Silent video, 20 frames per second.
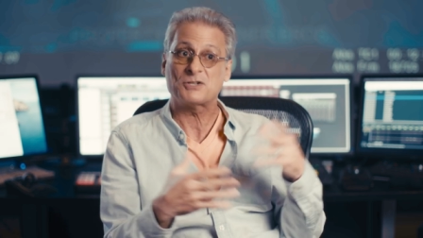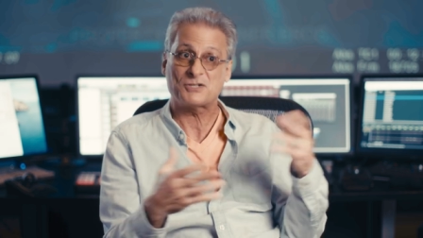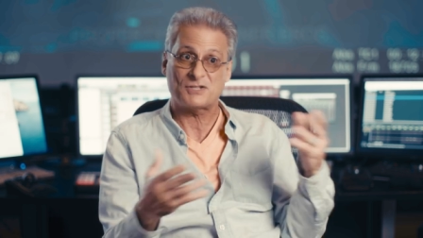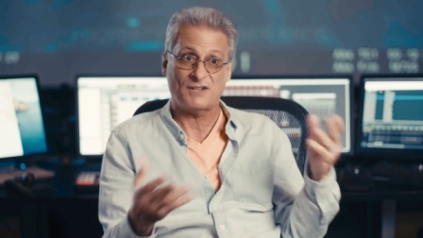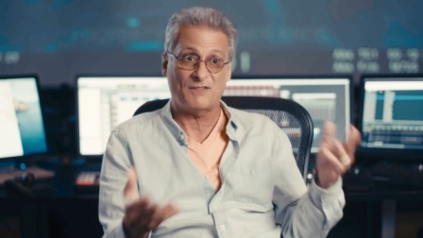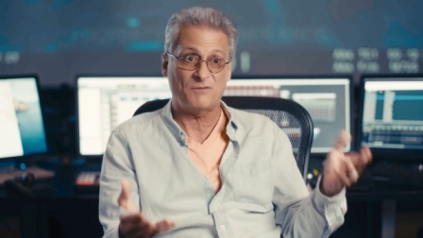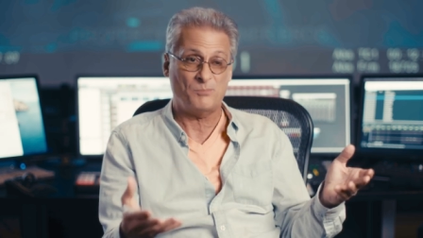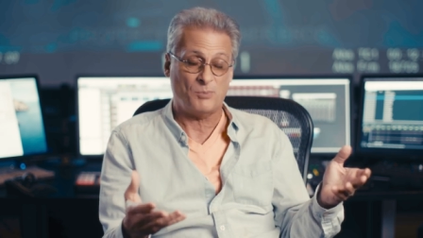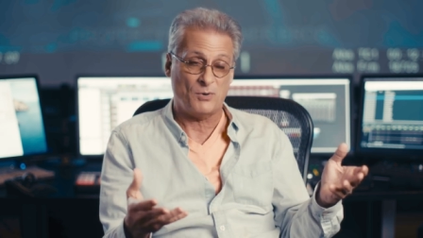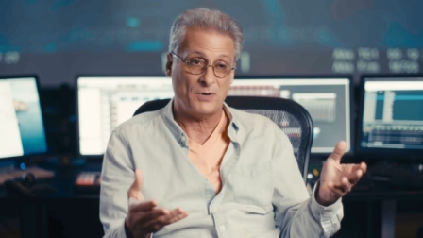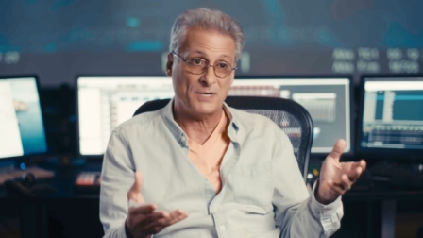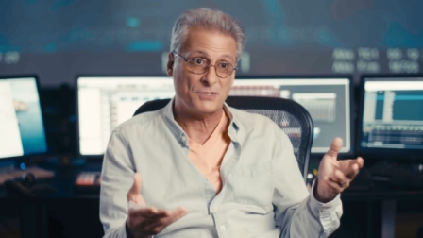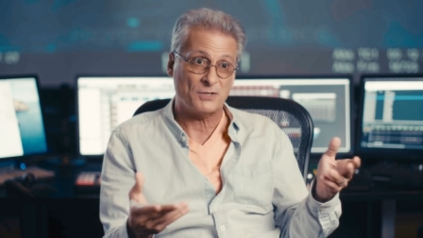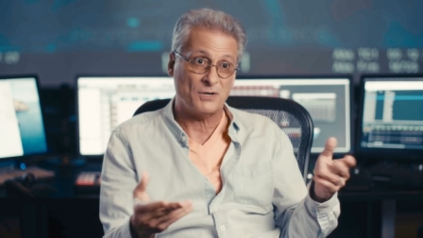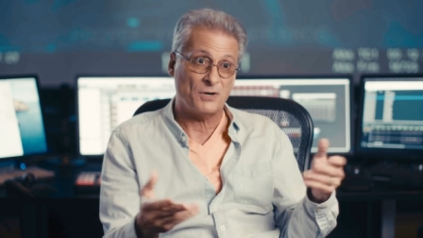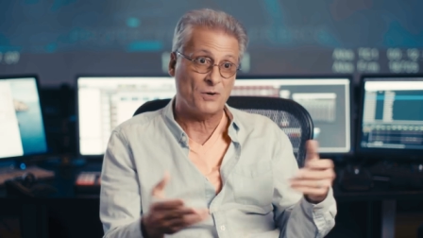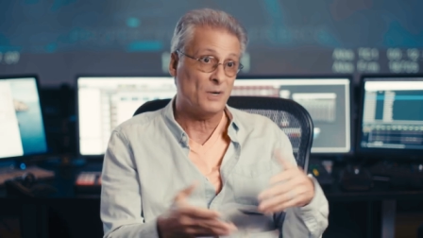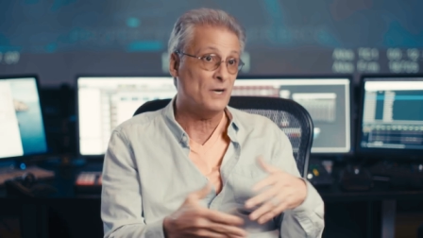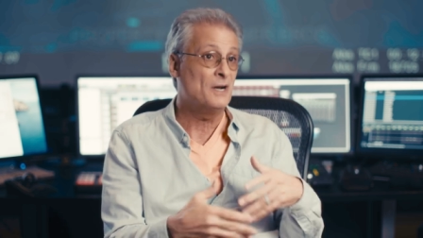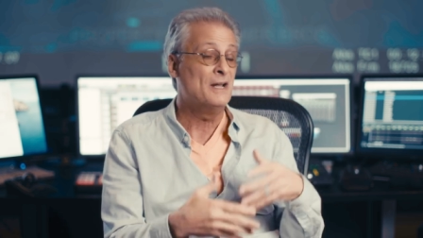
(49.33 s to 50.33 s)

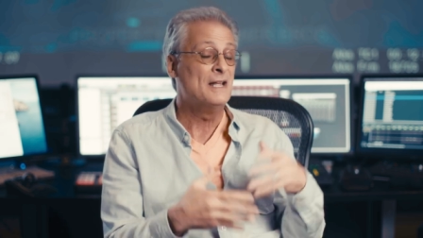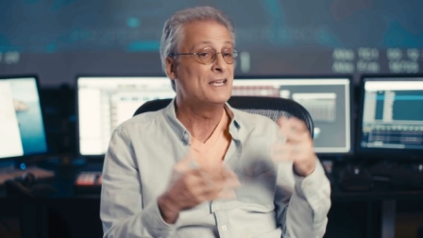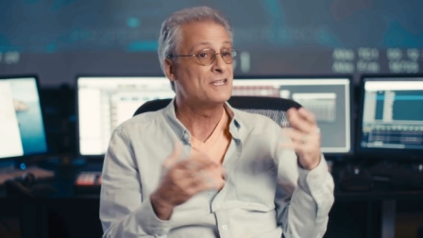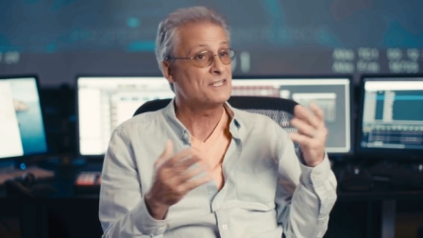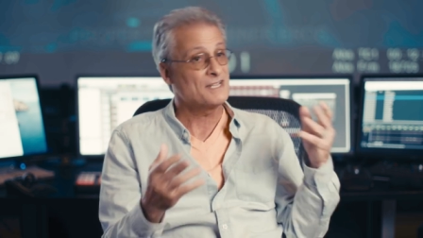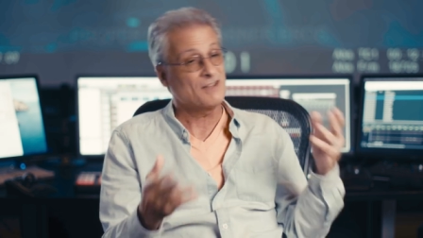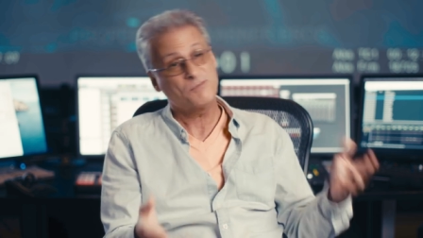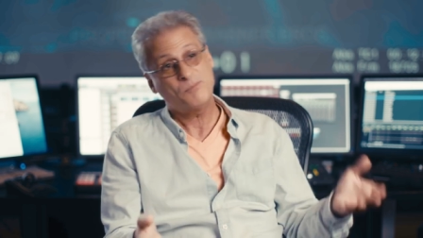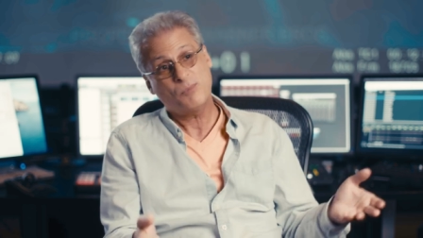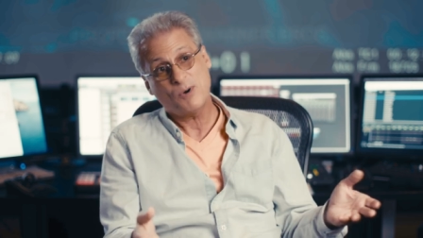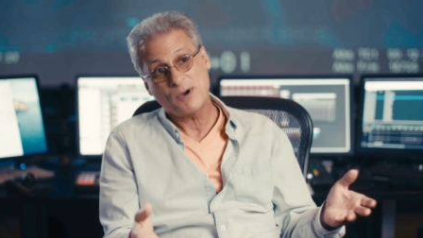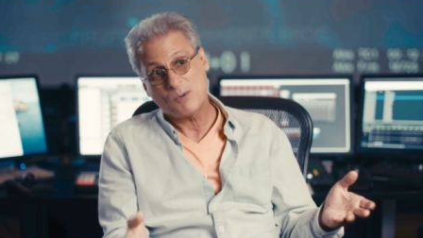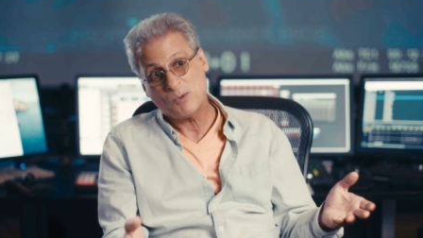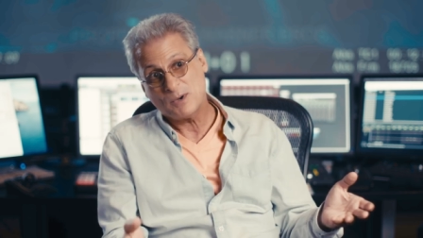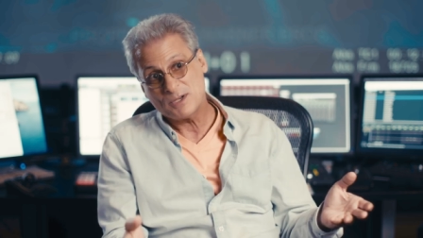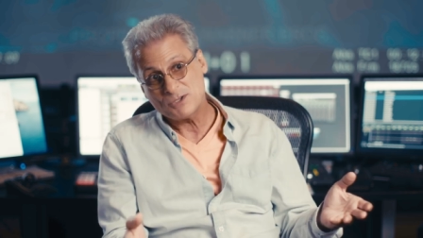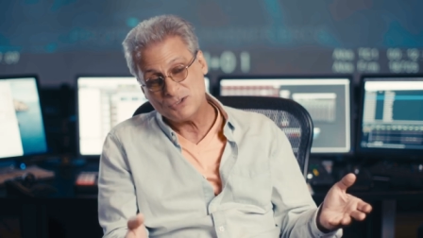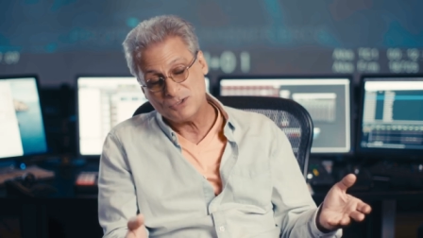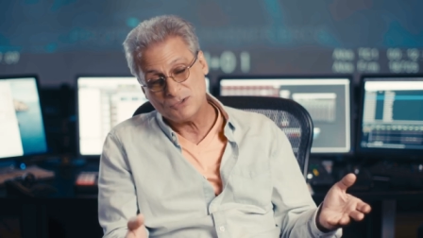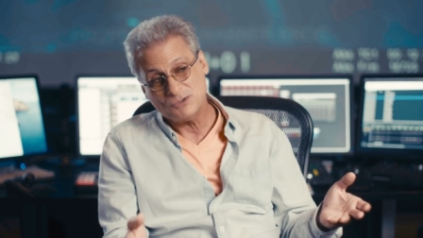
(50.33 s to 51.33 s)
7.0 or
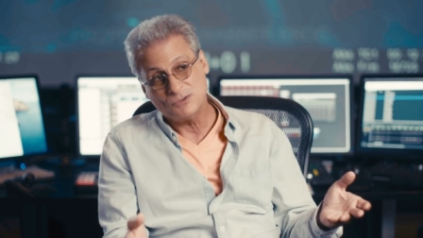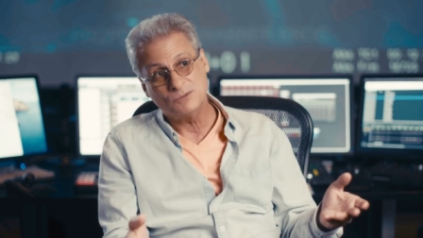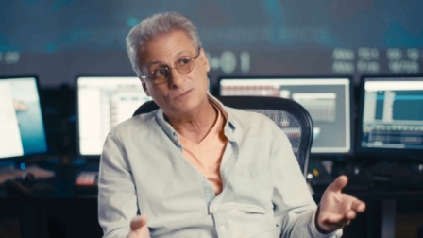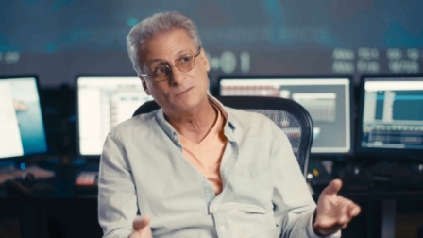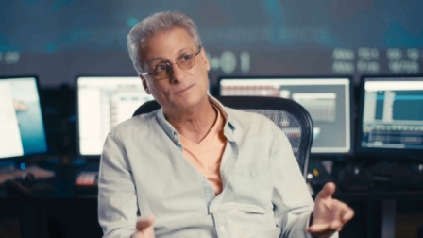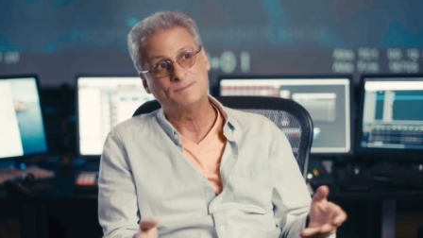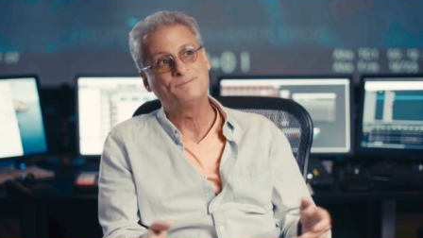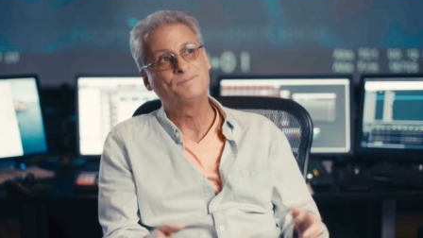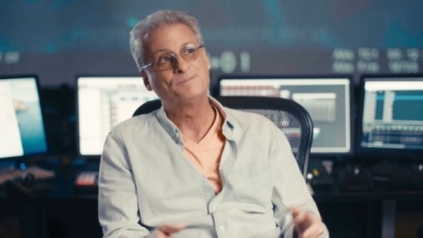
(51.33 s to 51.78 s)
7.12.